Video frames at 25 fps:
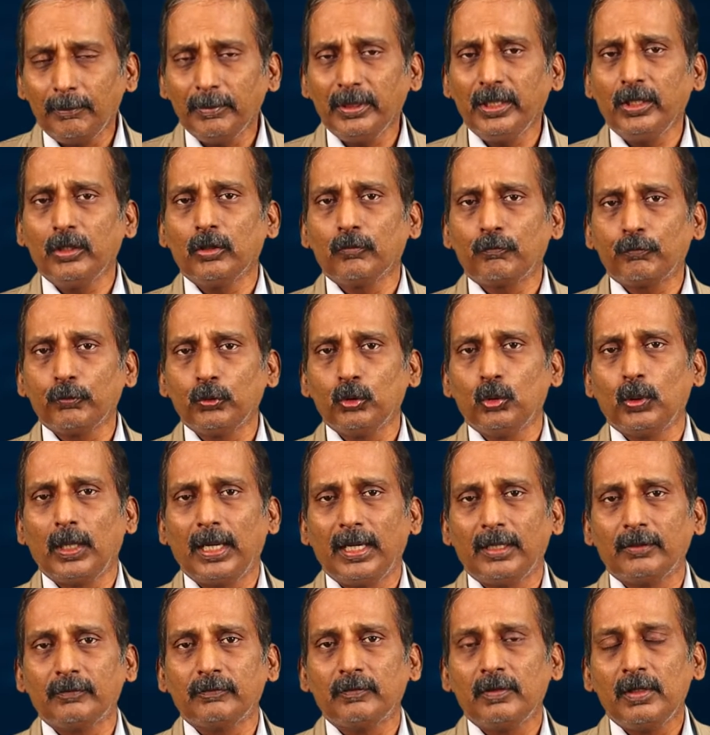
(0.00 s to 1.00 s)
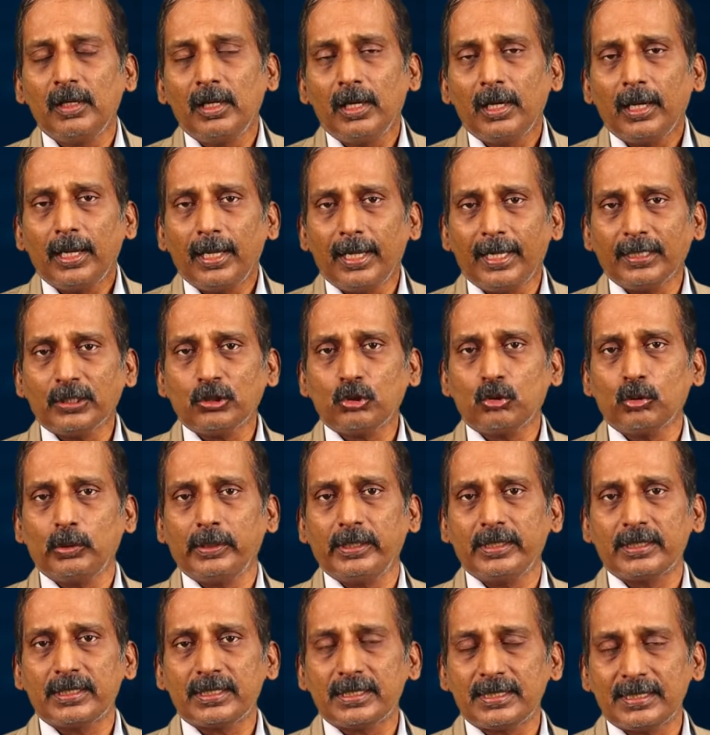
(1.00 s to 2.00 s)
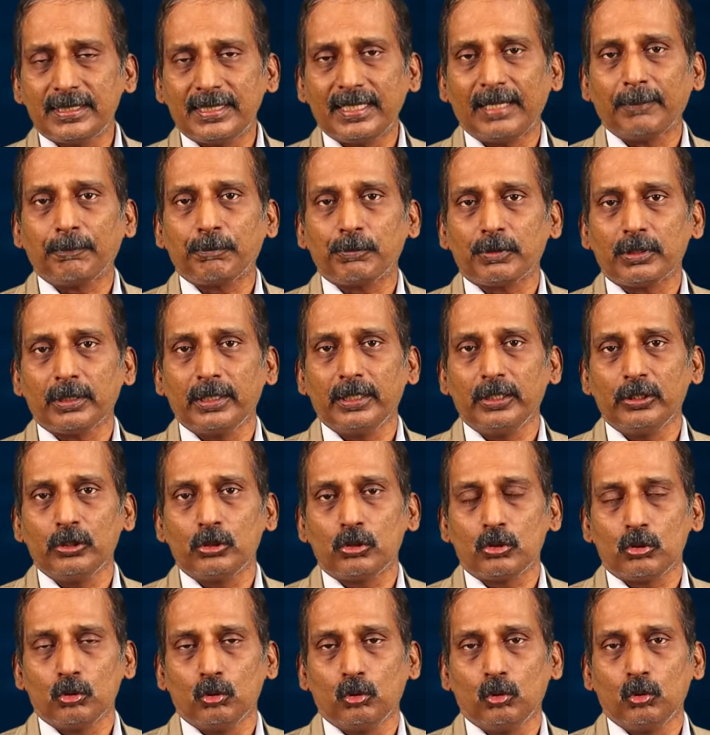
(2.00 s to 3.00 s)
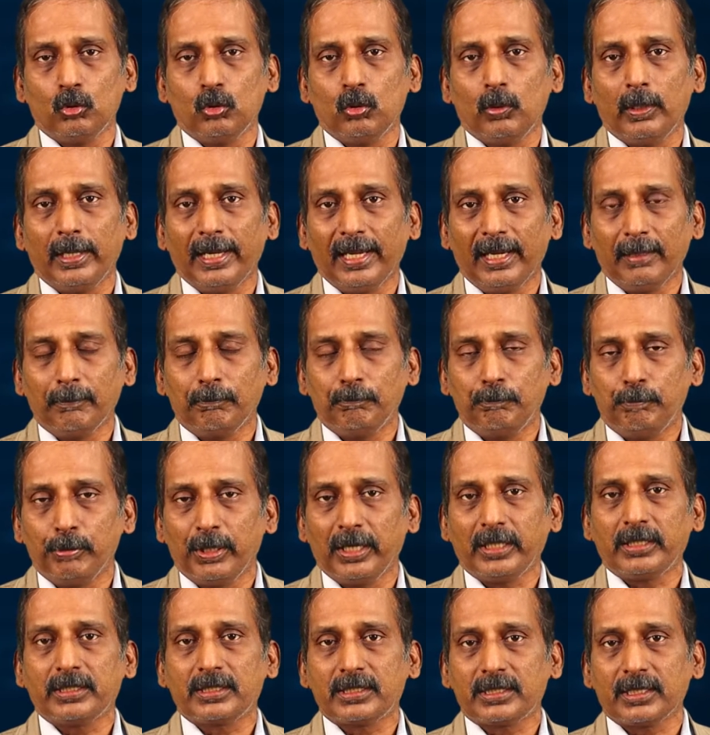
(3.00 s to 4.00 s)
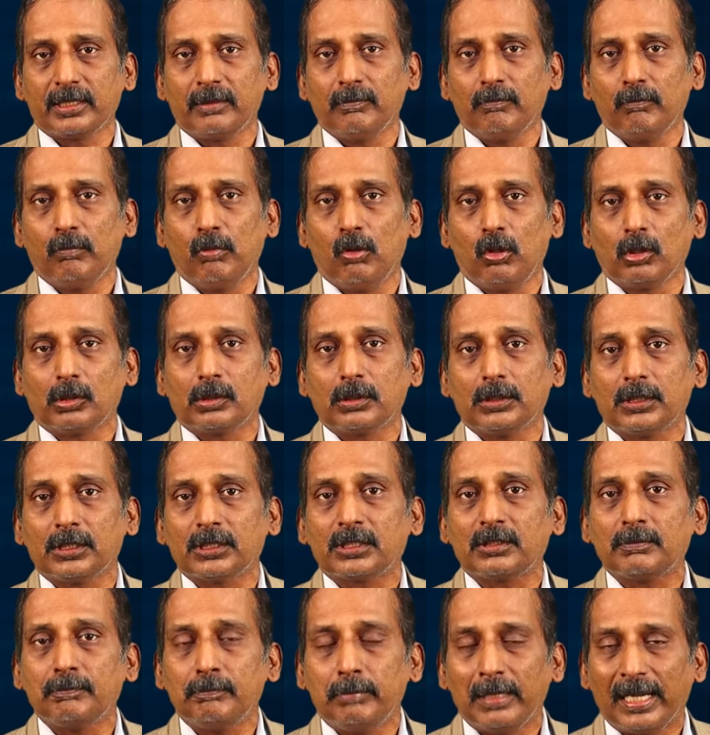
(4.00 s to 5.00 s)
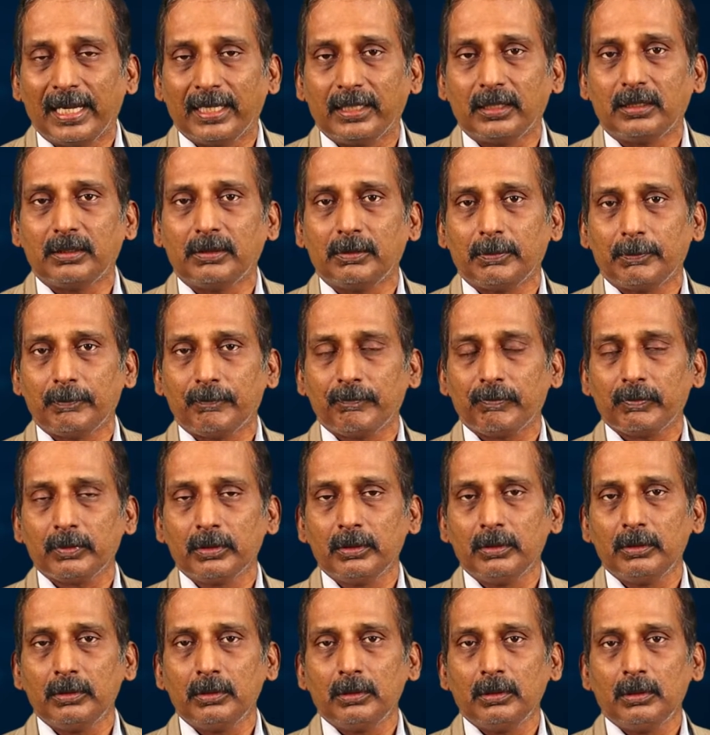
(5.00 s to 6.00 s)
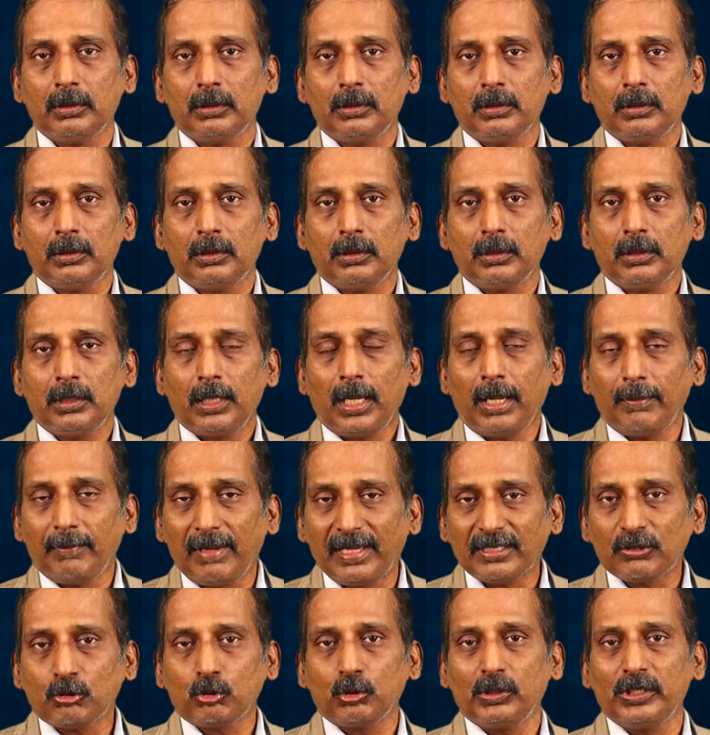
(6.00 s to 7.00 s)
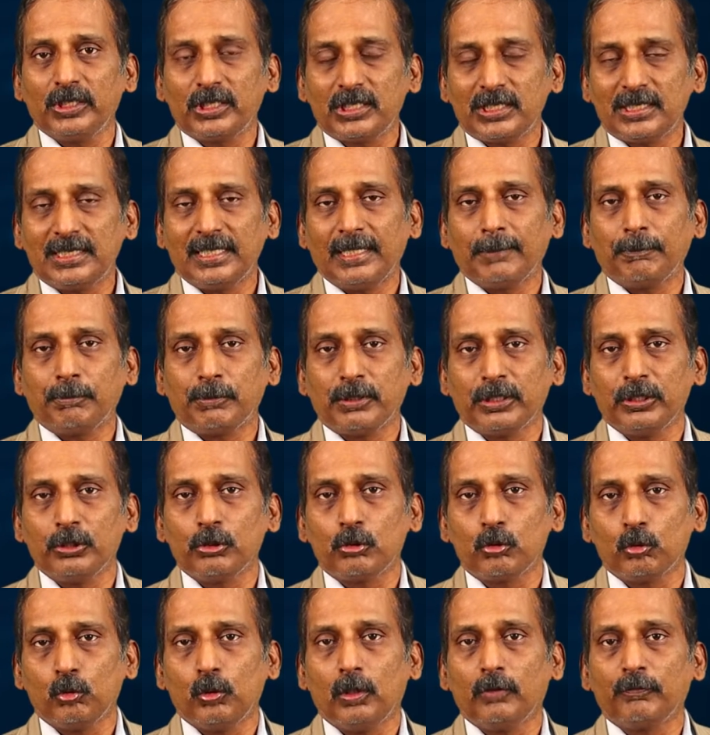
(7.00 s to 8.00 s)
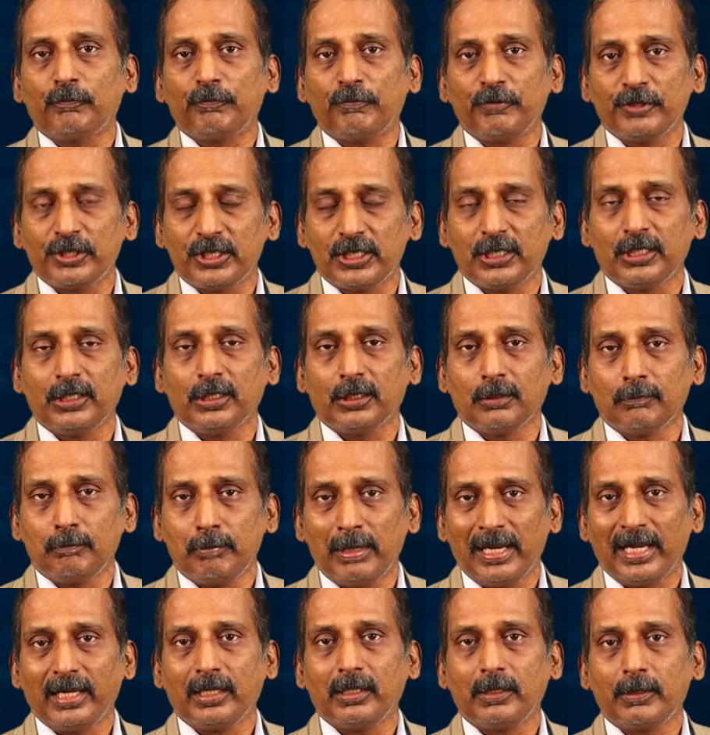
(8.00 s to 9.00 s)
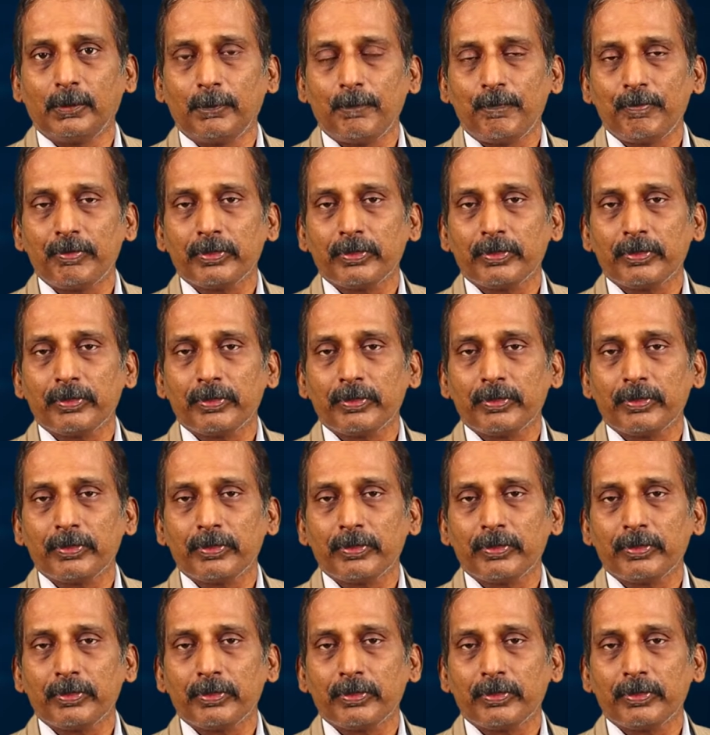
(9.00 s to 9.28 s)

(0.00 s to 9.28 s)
many of you have actually stepped into a bricks and mortars bank? Have actually stepped into a physical bank